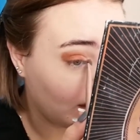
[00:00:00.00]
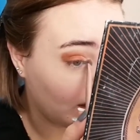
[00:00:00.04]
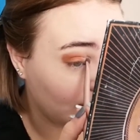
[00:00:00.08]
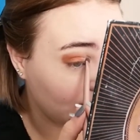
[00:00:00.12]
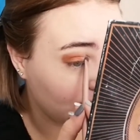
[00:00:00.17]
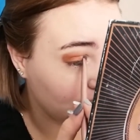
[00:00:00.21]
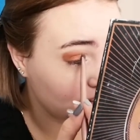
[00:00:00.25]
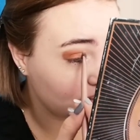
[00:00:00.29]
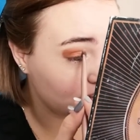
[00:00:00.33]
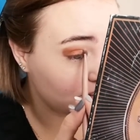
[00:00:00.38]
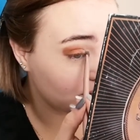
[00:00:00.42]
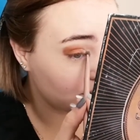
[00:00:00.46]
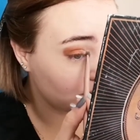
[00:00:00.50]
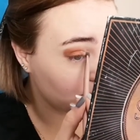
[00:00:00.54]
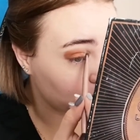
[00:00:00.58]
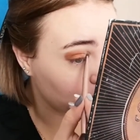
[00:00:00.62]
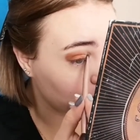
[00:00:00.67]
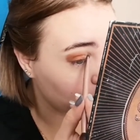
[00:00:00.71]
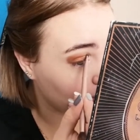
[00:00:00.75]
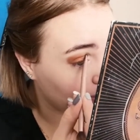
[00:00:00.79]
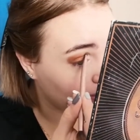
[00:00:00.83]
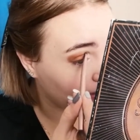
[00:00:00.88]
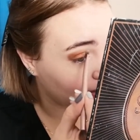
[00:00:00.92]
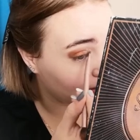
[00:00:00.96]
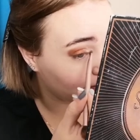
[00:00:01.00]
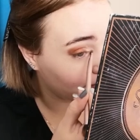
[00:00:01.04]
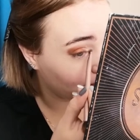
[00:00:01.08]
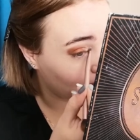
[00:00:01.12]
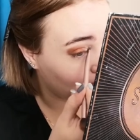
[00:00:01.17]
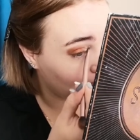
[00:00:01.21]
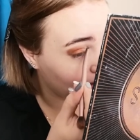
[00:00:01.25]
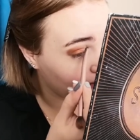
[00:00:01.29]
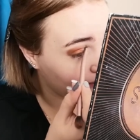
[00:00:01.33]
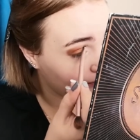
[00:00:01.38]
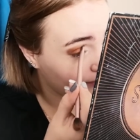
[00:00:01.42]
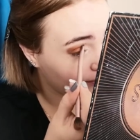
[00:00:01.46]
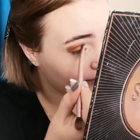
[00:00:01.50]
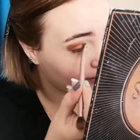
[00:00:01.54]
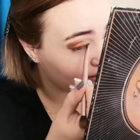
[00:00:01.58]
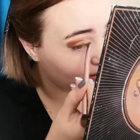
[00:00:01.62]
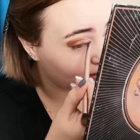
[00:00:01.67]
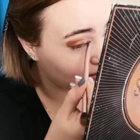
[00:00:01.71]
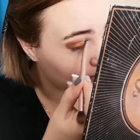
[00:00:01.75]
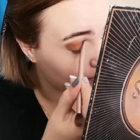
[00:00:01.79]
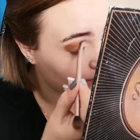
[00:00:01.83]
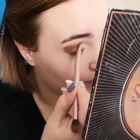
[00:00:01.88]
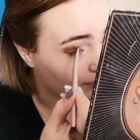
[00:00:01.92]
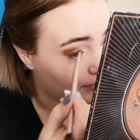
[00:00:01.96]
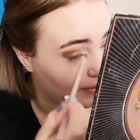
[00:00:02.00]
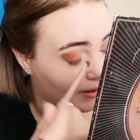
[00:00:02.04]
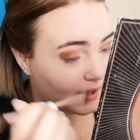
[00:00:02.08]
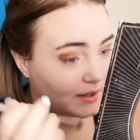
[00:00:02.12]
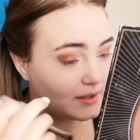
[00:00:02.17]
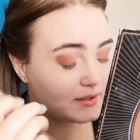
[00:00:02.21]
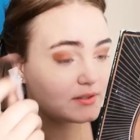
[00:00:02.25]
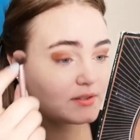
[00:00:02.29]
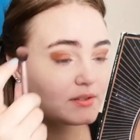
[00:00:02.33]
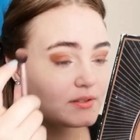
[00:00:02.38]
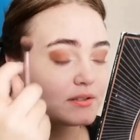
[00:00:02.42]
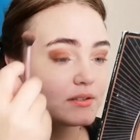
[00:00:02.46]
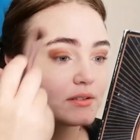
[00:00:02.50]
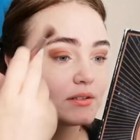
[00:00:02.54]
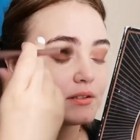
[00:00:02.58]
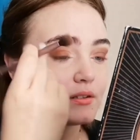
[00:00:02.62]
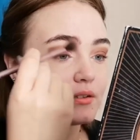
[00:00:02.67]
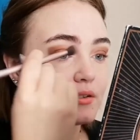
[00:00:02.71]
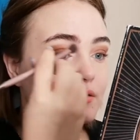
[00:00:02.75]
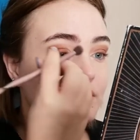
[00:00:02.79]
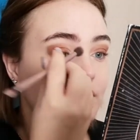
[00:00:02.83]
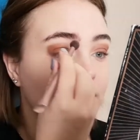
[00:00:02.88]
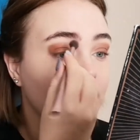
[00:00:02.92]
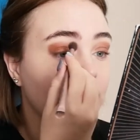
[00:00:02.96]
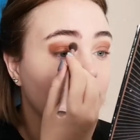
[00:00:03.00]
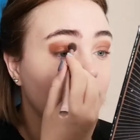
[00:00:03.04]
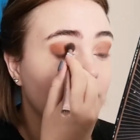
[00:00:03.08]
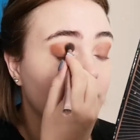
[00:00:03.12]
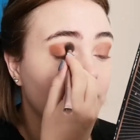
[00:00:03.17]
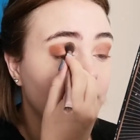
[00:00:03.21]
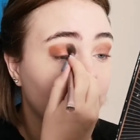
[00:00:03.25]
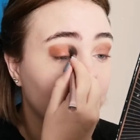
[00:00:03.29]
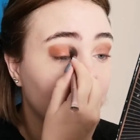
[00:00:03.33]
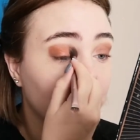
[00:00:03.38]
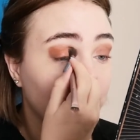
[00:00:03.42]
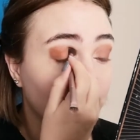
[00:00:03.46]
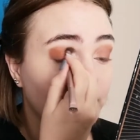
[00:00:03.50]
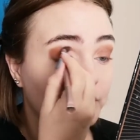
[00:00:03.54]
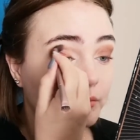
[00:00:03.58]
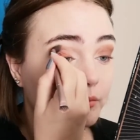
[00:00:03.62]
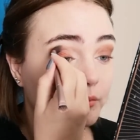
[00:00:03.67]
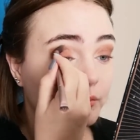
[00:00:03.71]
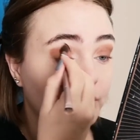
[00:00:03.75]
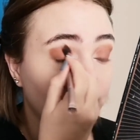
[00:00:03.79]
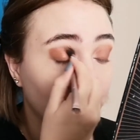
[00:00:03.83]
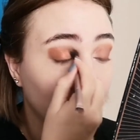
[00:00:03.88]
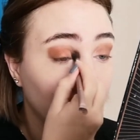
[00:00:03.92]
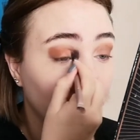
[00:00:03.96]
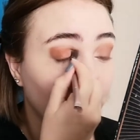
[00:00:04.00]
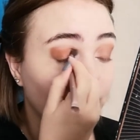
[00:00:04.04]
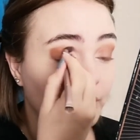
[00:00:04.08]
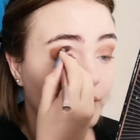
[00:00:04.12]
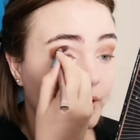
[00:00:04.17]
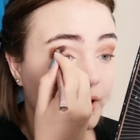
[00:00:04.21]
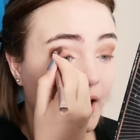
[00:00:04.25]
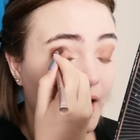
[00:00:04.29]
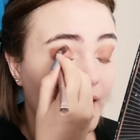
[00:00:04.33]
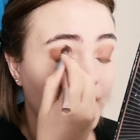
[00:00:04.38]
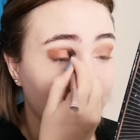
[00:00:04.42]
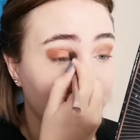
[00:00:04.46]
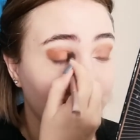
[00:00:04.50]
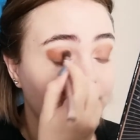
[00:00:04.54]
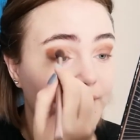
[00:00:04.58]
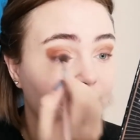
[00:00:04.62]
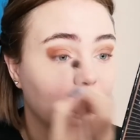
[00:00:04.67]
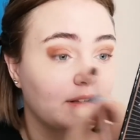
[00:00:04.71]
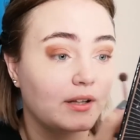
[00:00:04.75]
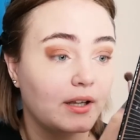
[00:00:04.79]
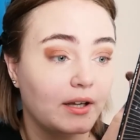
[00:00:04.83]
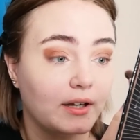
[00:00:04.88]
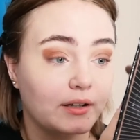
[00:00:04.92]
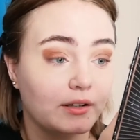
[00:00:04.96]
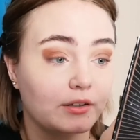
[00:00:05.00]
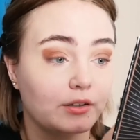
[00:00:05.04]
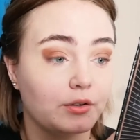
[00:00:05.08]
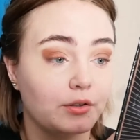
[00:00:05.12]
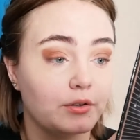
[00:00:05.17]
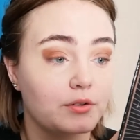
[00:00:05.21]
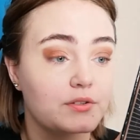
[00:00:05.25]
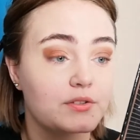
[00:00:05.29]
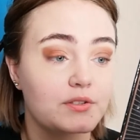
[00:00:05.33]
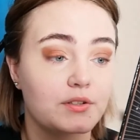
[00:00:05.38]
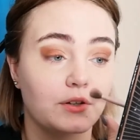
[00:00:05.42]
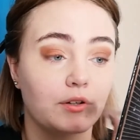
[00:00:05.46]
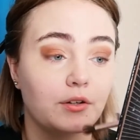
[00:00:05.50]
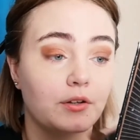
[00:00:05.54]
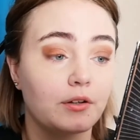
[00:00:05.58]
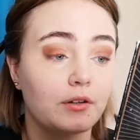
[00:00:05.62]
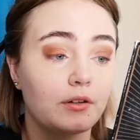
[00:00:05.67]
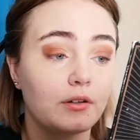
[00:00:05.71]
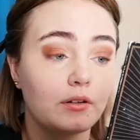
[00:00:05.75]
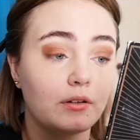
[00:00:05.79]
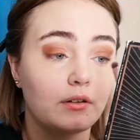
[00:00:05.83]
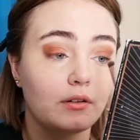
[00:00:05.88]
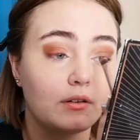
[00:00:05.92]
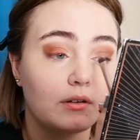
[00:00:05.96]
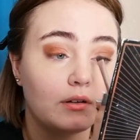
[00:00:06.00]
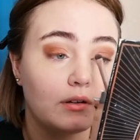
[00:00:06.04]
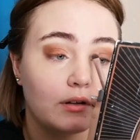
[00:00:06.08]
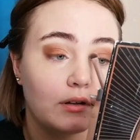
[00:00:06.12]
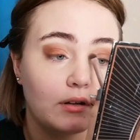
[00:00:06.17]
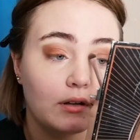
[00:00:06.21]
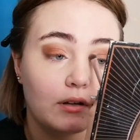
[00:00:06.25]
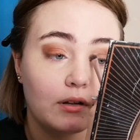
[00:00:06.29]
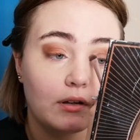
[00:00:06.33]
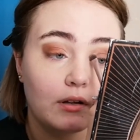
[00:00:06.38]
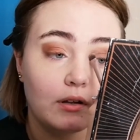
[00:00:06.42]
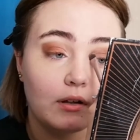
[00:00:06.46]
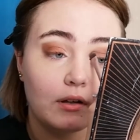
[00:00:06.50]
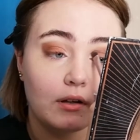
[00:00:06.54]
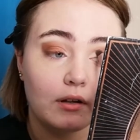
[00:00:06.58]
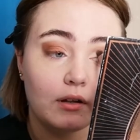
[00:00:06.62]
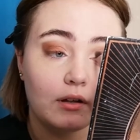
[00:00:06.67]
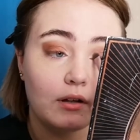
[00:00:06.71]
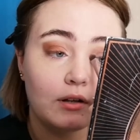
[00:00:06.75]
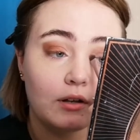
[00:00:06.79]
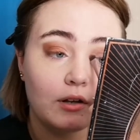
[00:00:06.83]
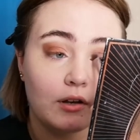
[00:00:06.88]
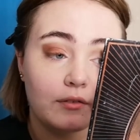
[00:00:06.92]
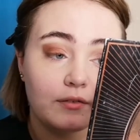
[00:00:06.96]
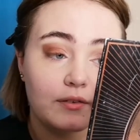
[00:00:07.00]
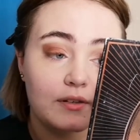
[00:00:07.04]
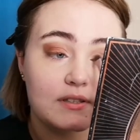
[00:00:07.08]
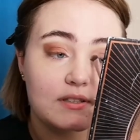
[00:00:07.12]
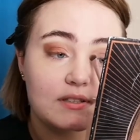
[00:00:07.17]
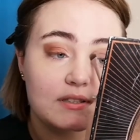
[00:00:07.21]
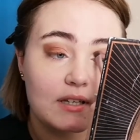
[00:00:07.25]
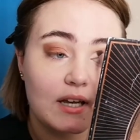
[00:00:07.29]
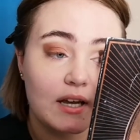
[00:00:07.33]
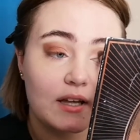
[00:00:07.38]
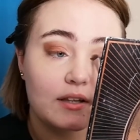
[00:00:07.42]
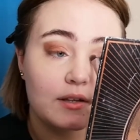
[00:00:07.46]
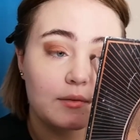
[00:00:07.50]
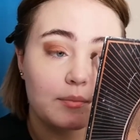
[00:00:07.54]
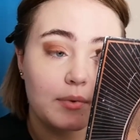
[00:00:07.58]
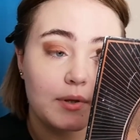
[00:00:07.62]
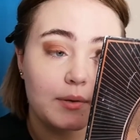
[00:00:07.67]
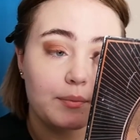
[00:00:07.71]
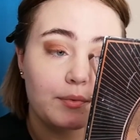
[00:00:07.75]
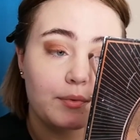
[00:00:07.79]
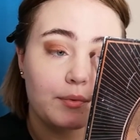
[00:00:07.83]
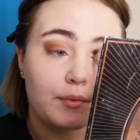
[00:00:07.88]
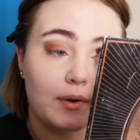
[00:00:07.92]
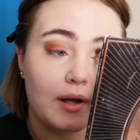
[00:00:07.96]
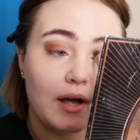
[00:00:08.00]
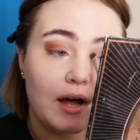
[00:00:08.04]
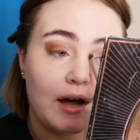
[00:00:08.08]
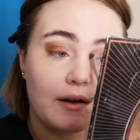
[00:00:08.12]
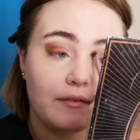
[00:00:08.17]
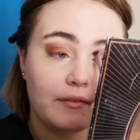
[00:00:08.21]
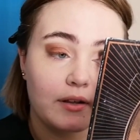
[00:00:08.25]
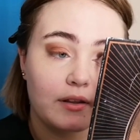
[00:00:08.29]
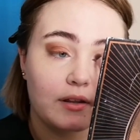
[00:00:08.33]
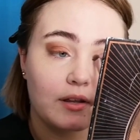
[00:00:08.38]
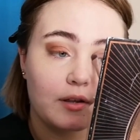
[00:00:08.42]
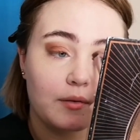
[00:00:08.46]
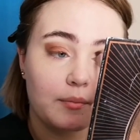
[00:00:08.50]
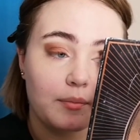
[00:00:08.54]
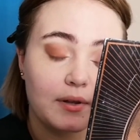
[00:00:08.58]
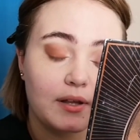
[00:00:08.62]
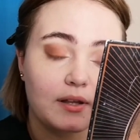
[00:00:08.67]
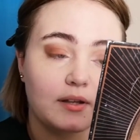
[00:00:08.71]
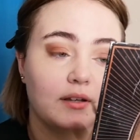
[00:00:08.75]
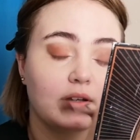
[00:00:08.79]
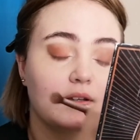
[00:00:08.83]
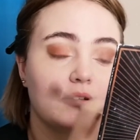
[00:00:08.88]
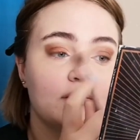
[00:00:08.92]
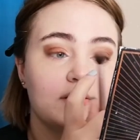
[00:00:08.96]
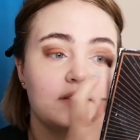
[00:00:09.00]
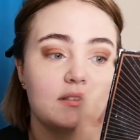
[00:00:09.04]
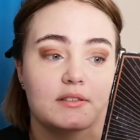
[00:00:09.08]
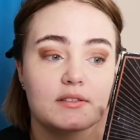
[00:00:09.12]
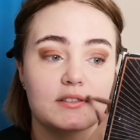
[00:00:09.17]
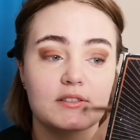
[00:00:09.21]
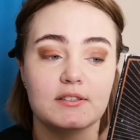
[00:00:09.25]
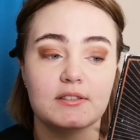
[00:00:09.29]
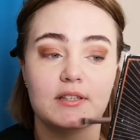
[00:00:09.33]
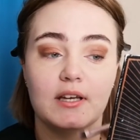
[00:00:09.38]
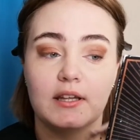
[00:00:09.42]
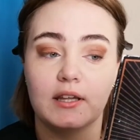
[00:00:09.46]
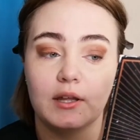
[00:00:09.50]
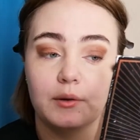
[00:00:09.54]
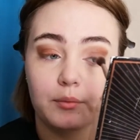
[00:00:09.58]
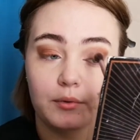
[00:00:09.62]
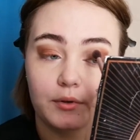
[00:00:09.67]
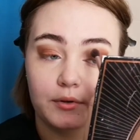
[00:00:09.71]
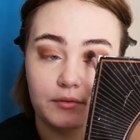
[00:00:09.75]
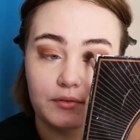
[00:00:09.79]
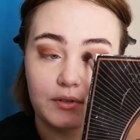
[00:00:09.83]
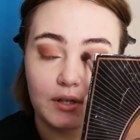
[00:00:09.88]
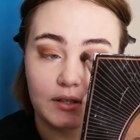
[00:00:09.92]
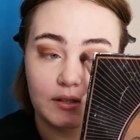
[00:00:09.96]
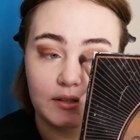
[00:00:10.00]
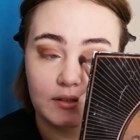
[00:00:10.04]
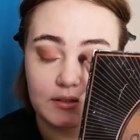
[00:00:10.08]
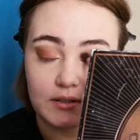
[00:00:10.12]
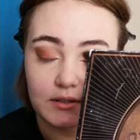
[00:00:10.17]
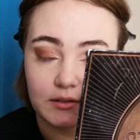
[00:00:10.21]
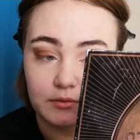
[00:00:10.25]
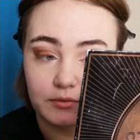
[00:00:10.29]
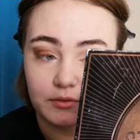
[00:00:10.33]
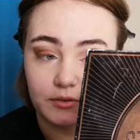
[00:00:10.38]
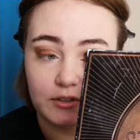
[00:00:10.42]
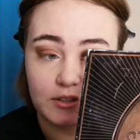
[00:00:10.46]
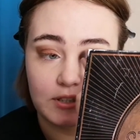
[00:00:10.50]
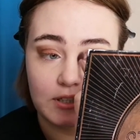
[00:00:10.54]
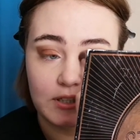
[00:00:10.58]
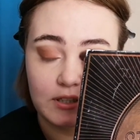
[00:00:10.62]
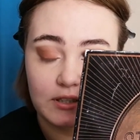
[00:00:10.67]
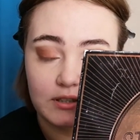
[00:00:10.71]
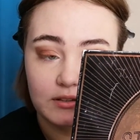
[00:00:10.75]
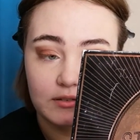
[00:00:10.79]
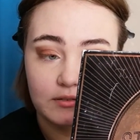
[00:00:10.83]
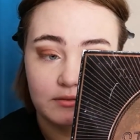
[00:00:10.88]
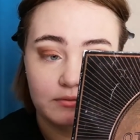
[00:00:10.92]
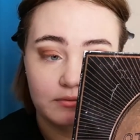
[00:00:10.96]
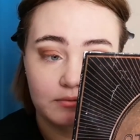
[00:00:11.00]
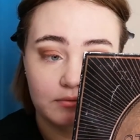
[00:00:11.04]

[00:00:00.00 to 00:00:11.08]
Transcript: I just do whatever I feel is best, what I feel like looks good. And obviously other people will have other opinions and say they would have done it differently.